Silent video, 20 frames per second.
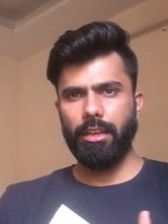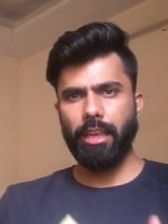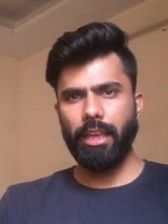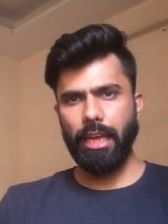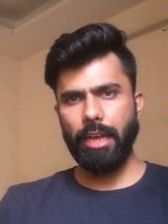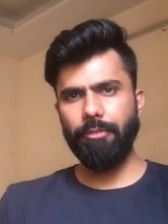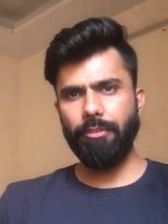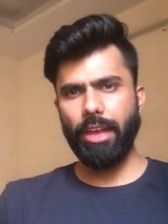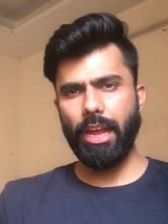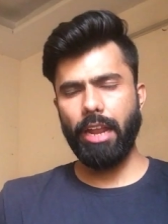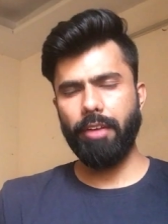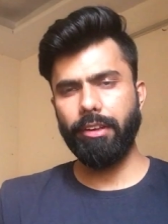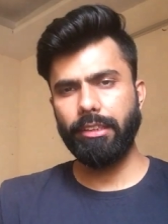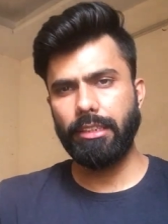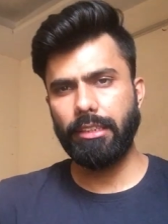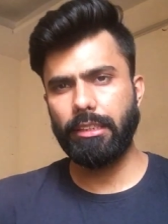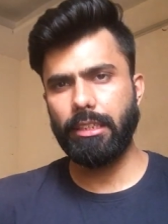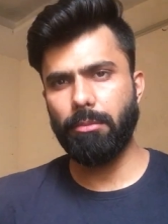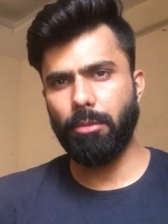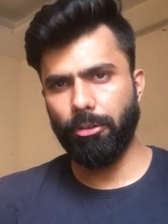here we are having
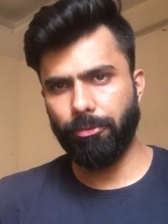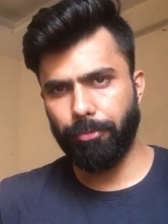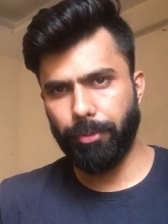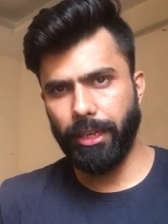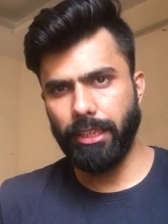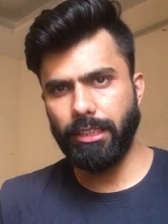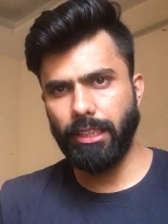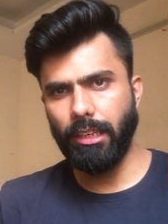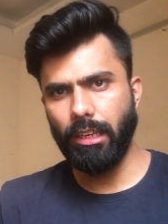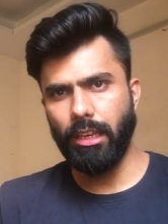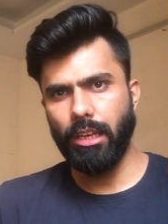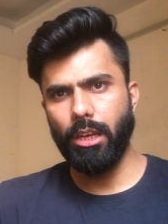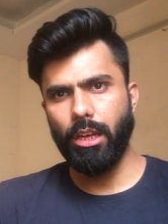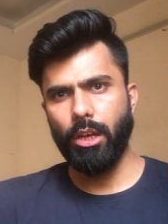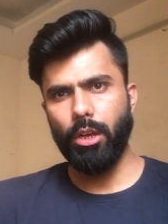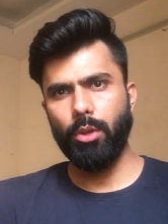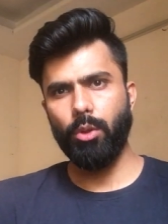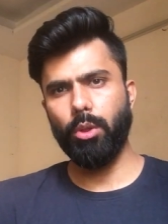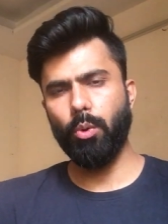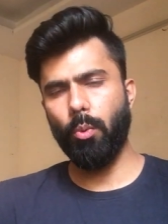system of P G.
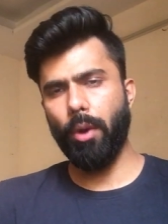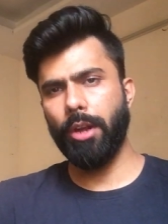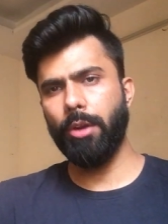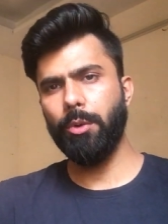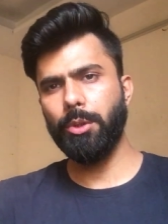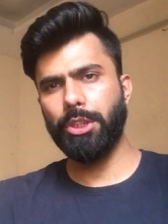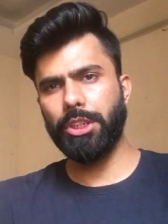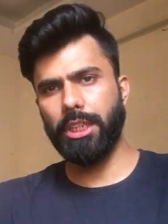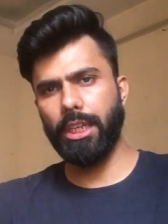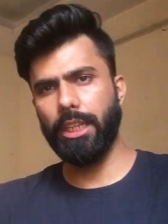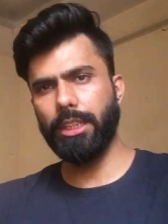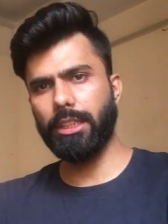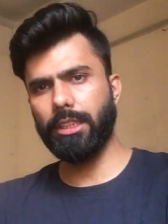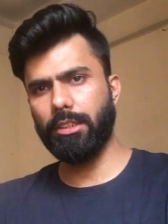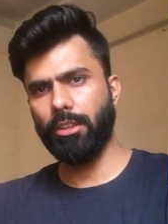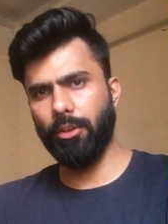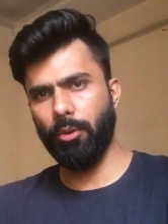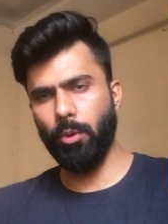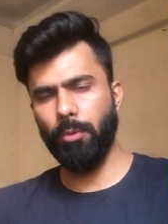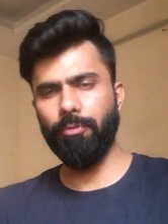The one who
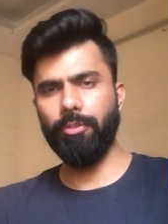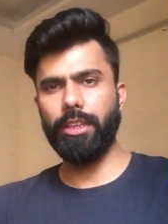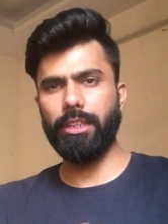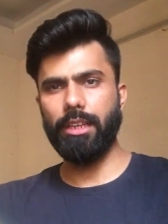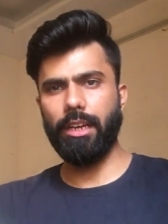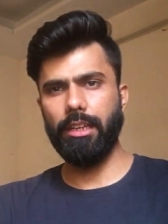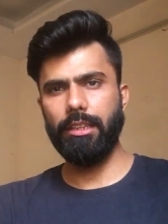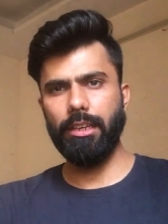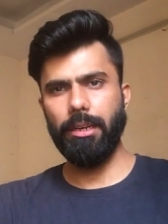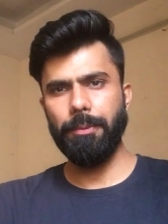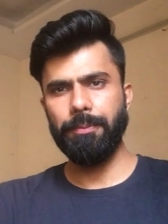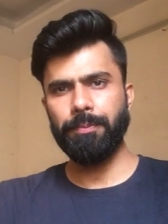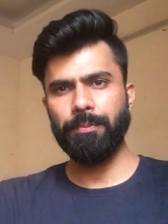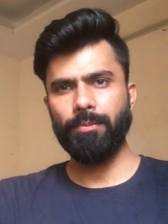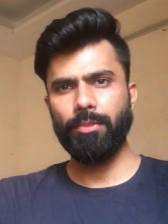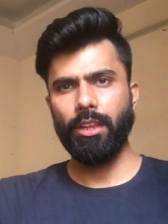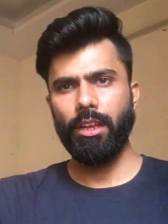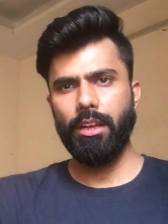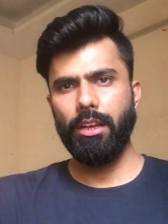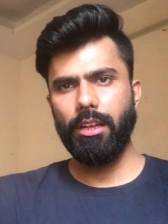shares room with other,
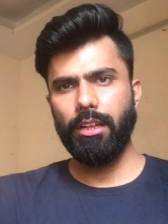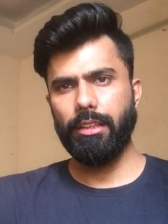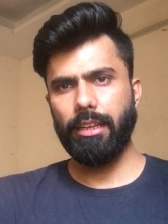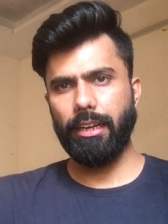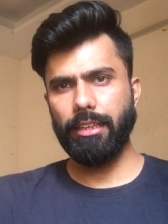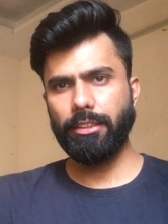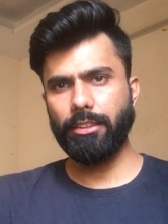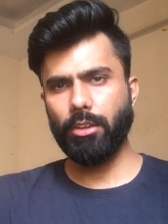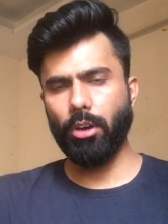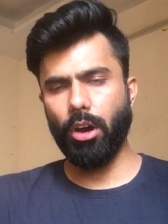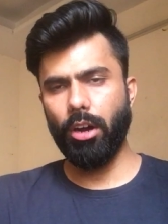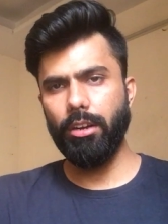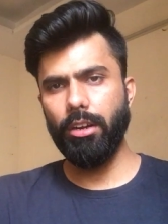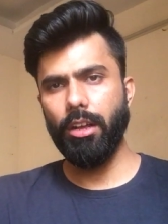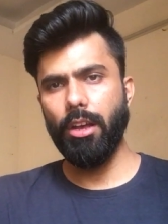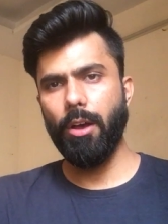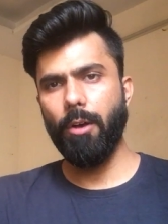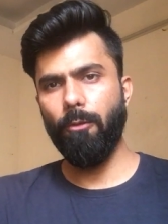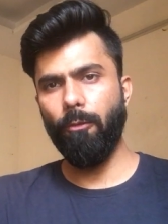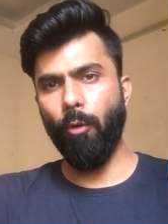that is called
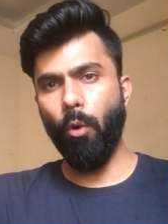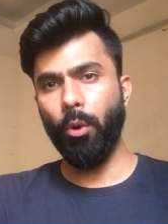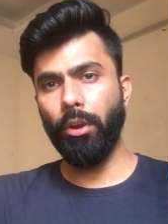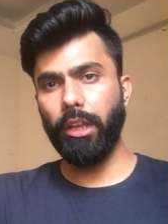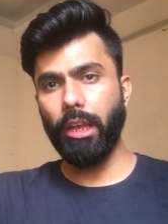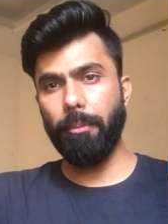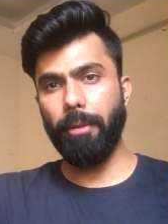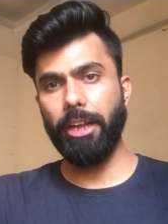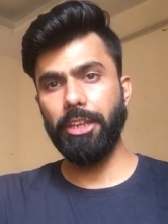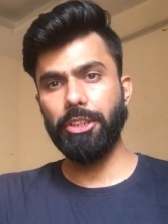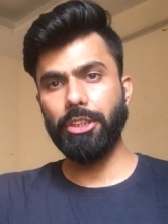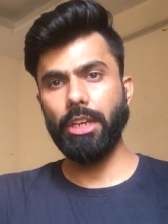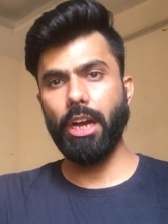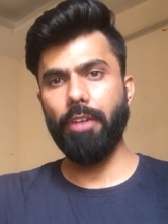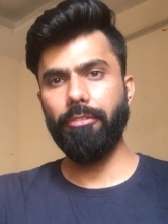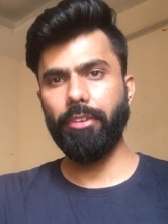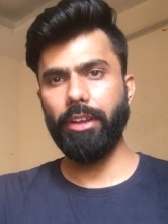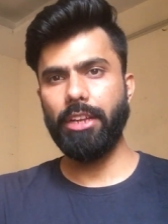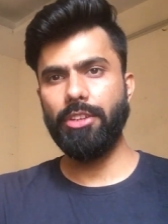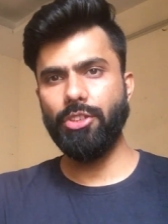
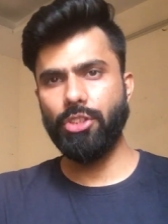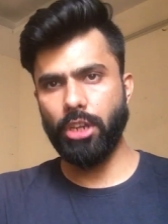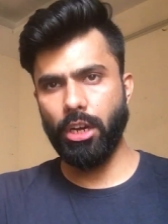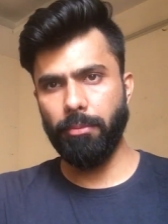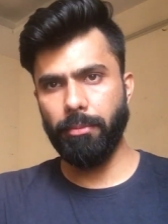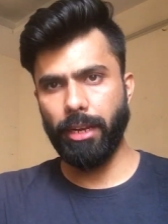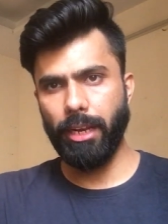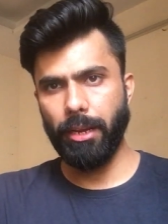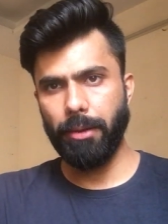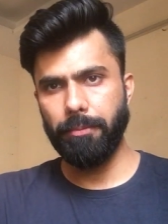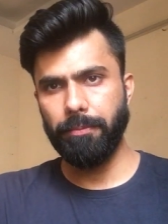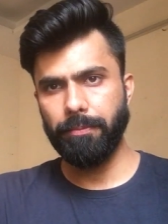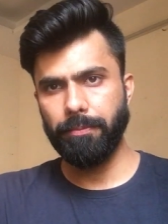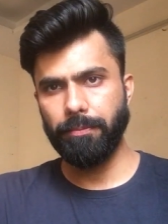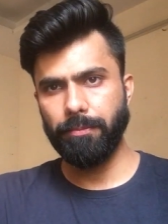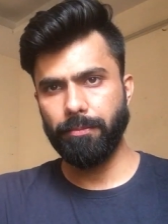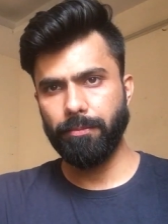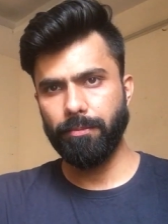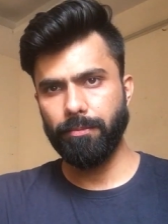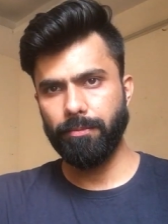Wohngemeinschaft in Germany.
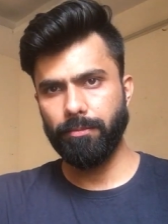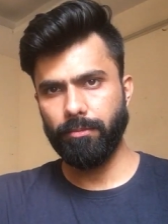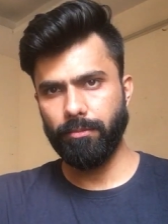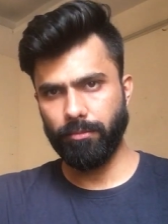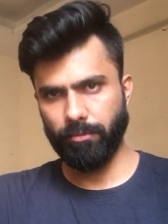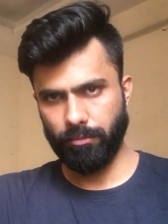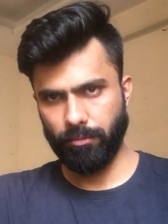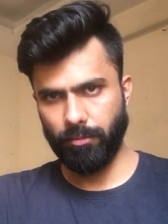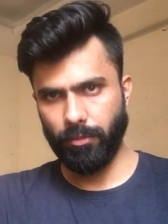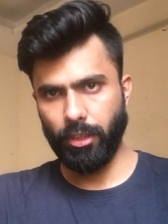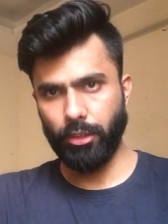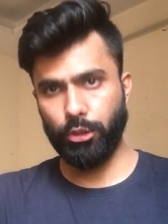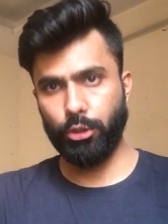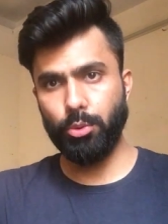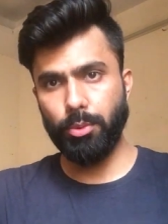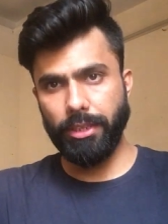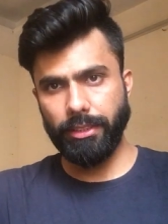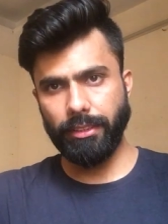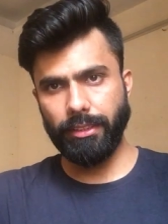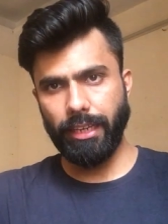
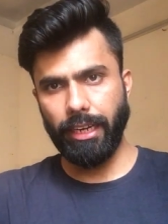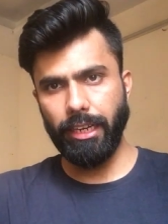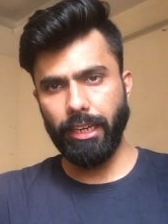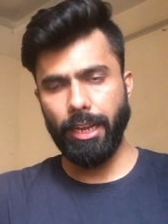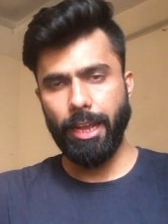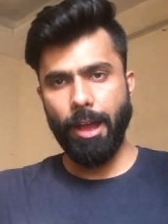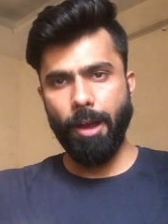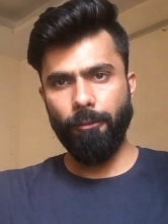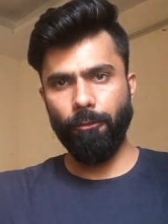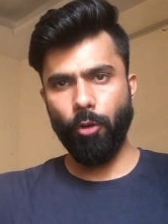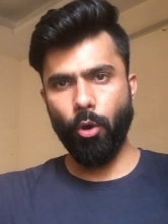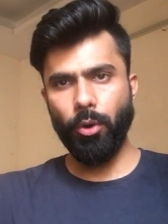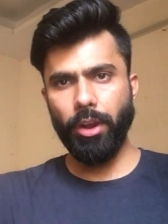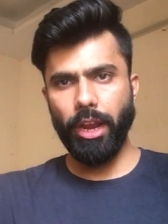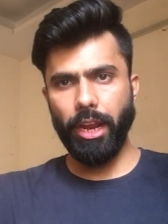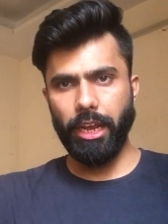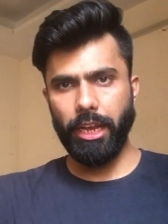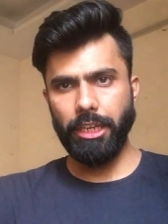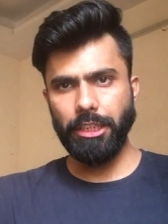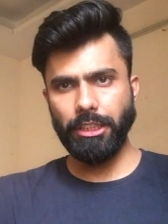Suicide,
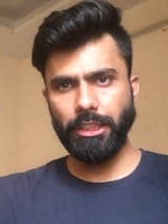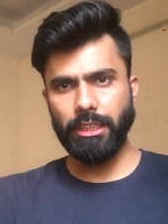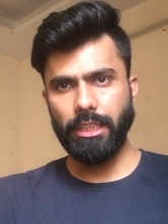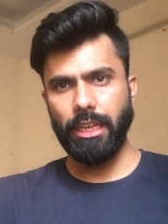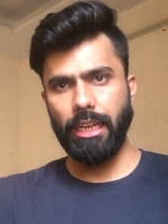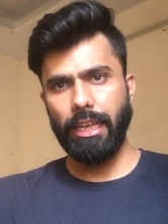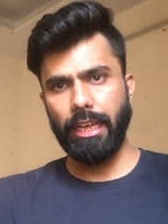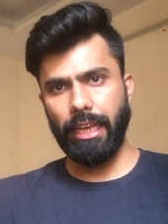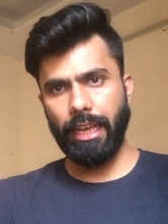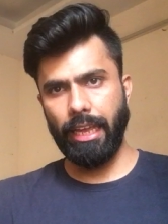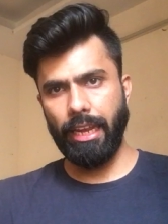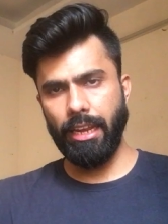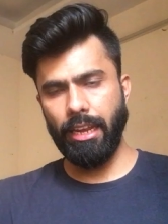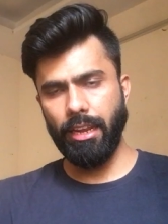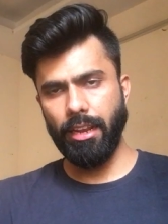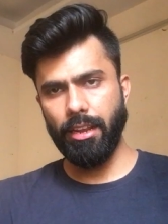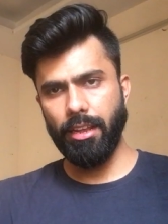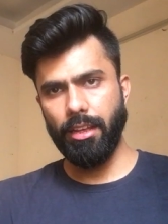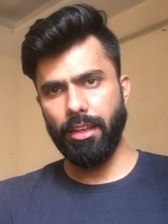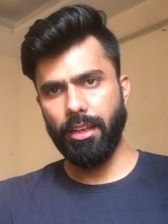wohne ich
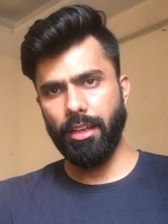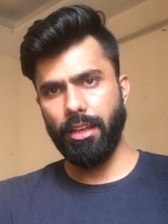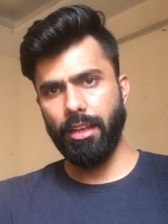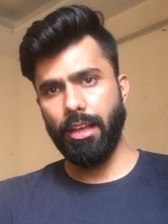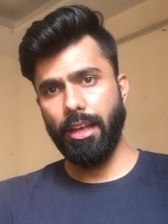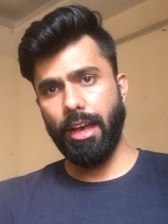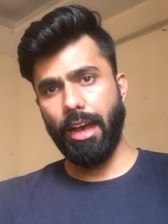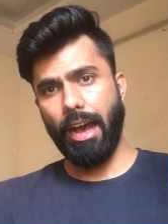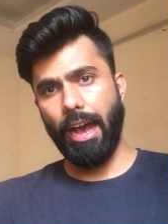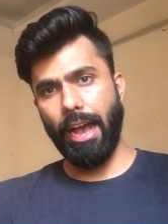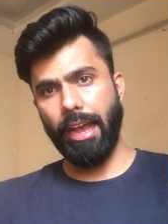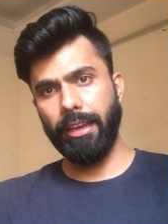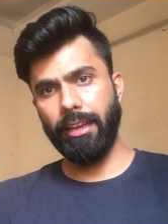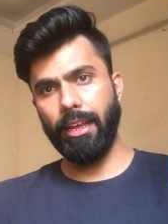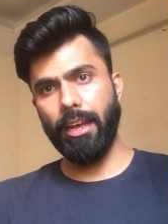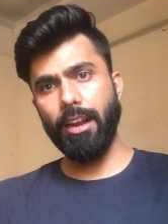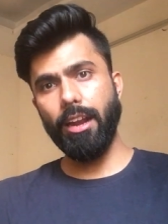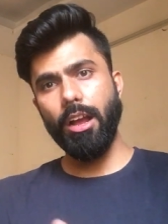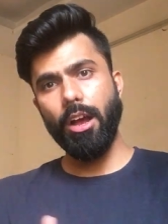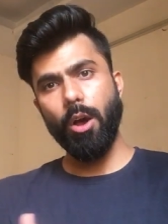in
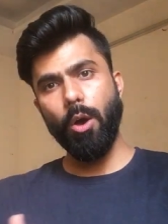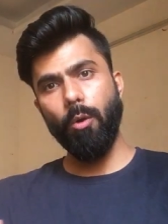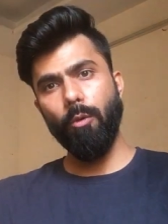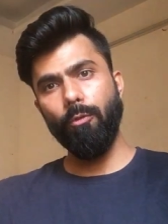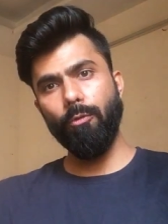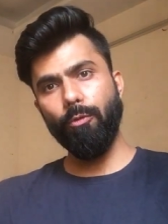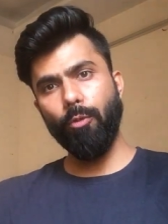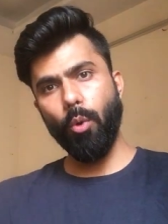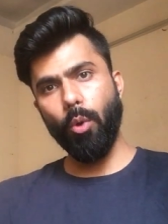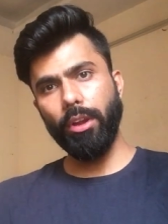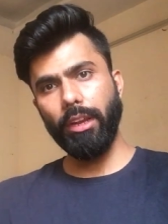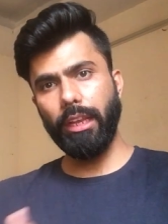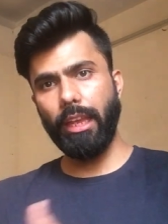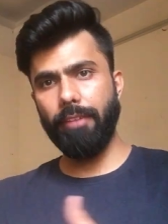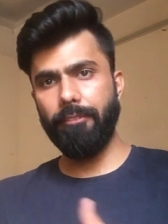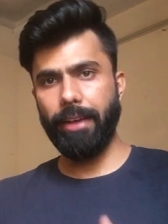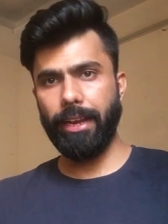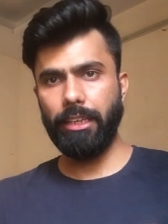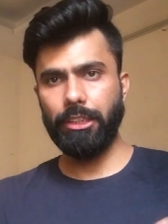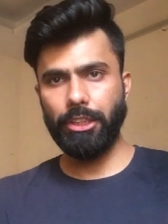einer
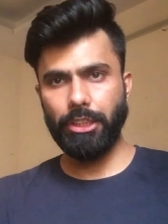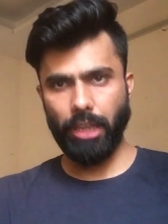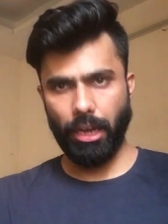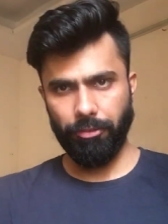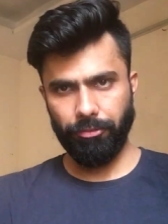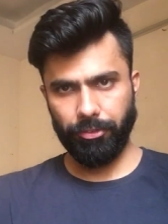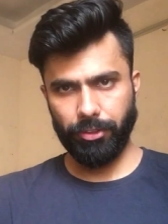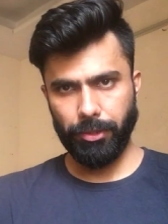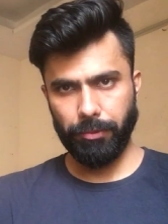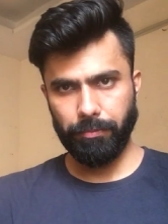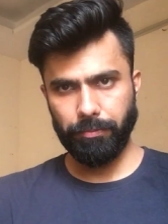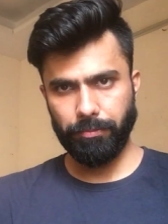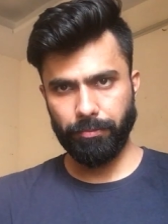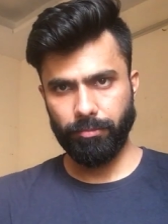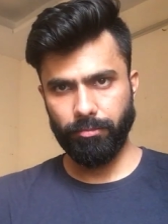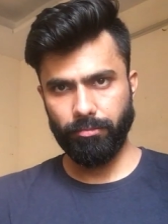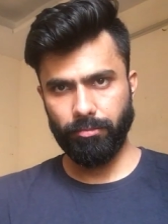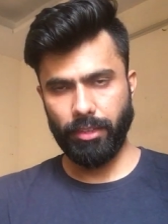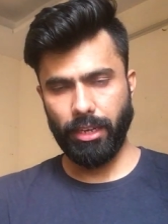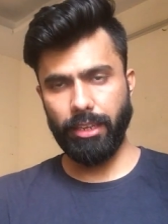Wohngemeinschaft.
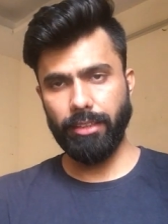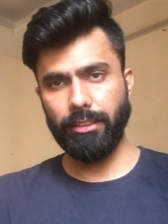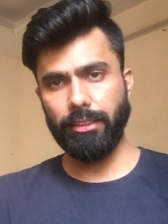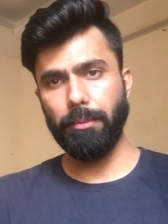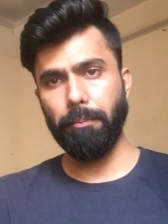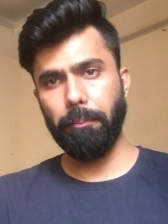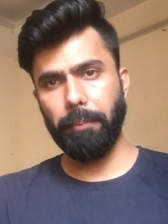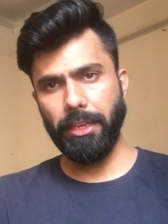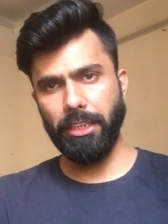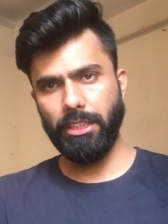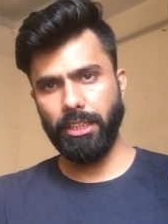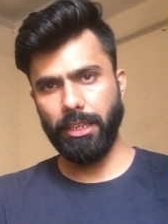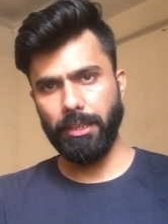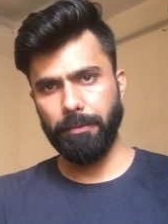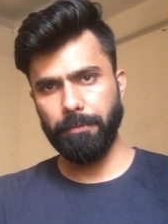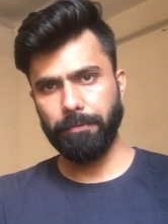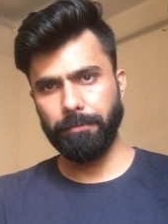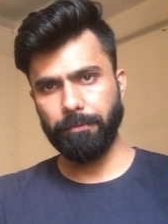That is P G.